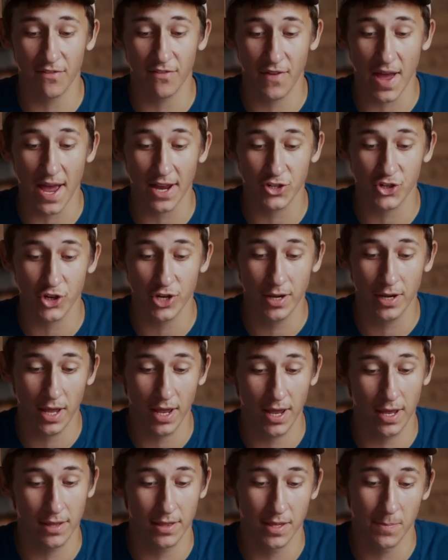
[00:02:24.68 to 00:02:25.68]
faction
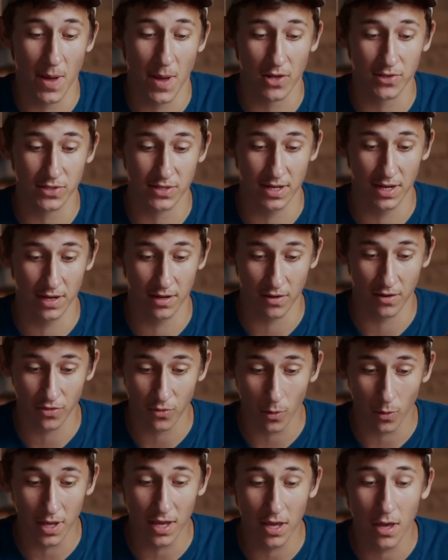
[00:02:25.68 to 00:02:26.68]
and the Palestinian
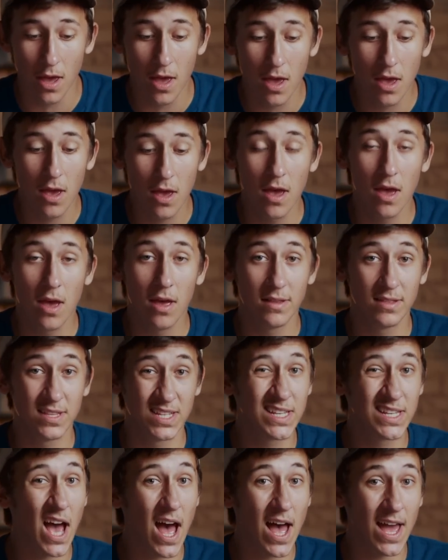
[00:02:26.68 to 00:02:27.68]
Authority. This
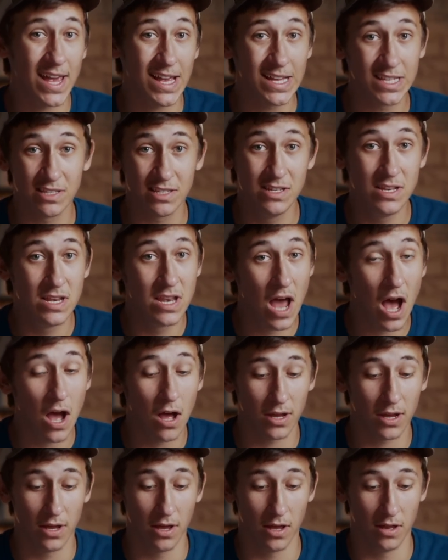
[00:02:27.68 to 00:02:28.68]
guy is
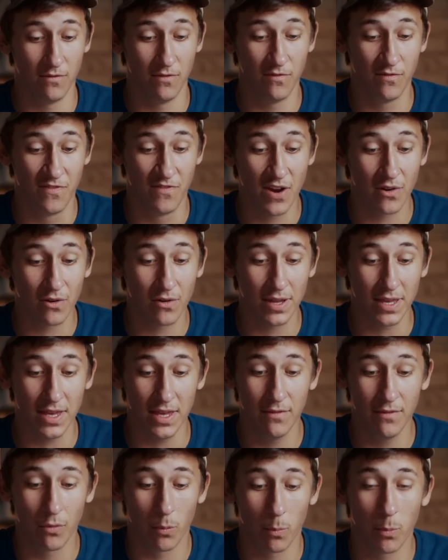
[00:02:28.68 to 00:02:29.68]
not good. Very
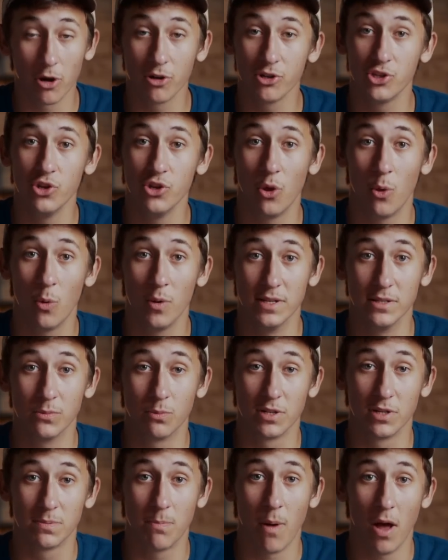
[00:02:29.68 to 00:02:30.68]
evil person who is
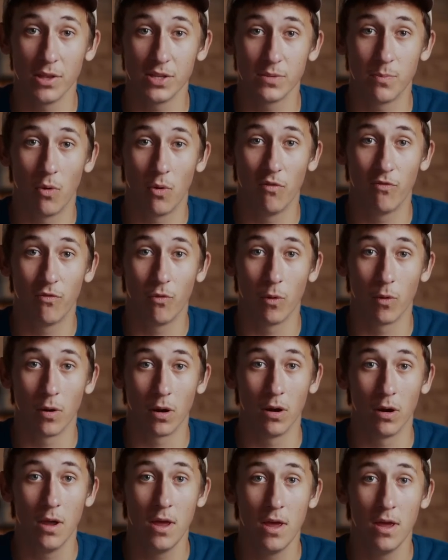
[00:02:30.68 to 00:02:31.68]
responsible
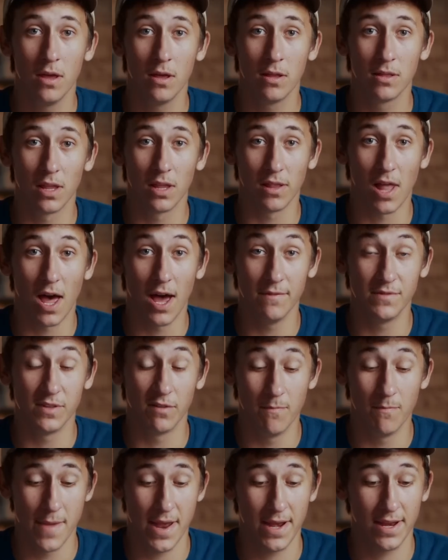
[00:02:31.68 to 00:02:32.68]
for the lives of
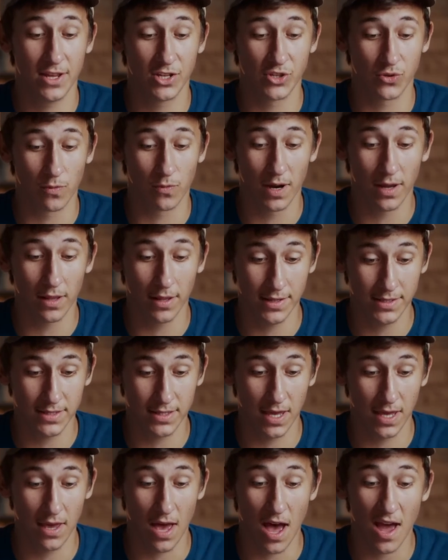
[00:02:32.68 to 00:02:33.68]
many Israelis.
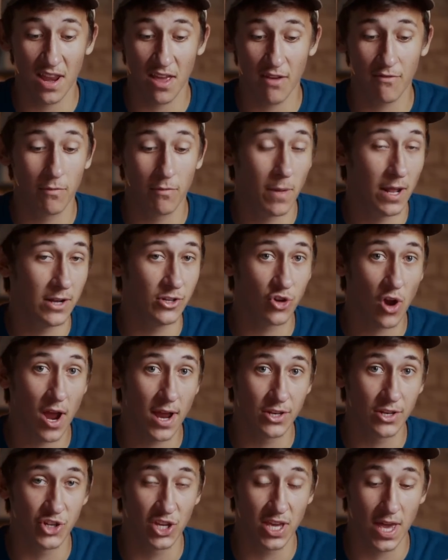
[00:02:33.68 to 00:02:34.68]
The IDF have been trying
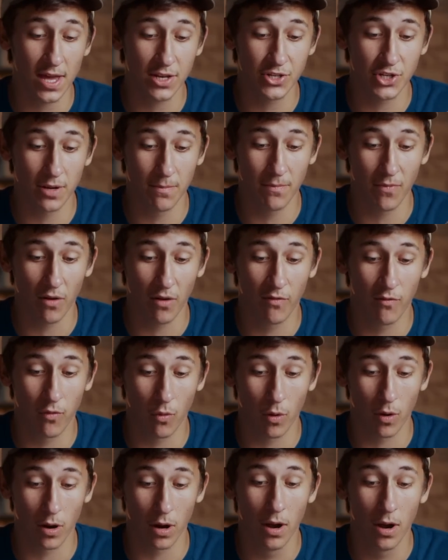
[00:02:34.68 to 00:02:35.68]
to catch him
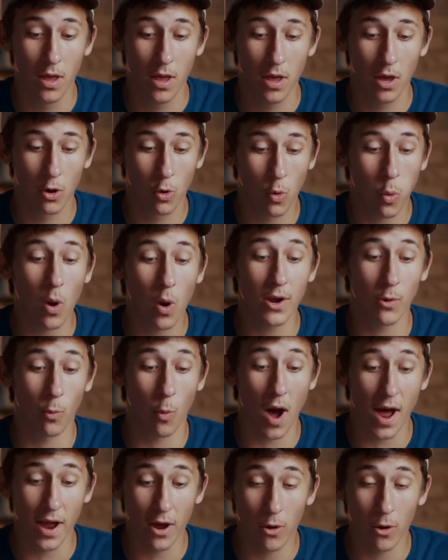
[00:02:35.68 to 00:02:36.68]
for quite a
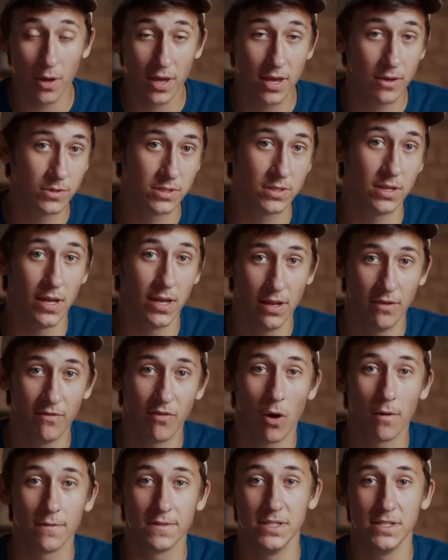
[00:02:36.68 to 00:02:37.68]
while. He was
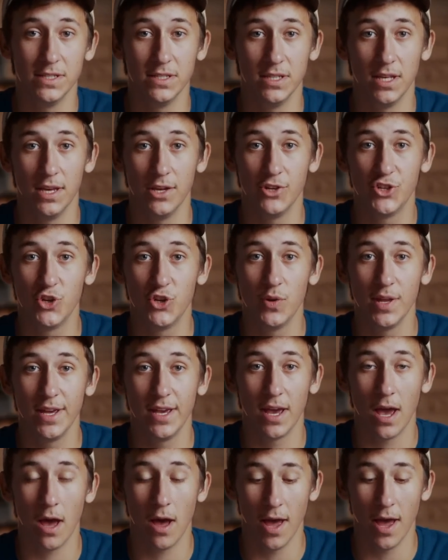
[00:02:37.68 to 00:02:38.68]
involved in the shooting
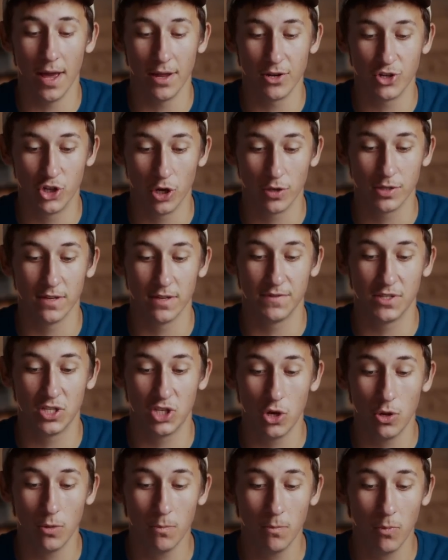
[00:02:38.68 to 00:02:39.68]
at Joseph's
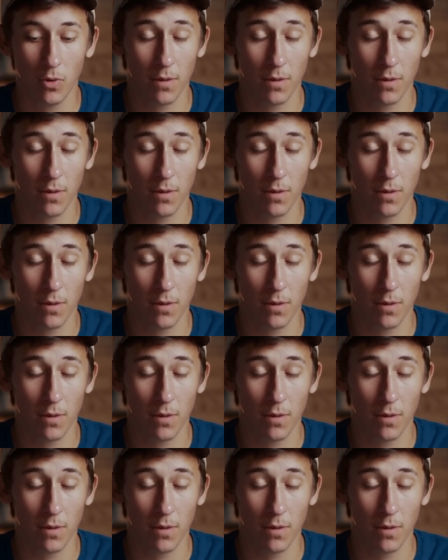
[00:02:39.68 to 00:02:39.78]
tomb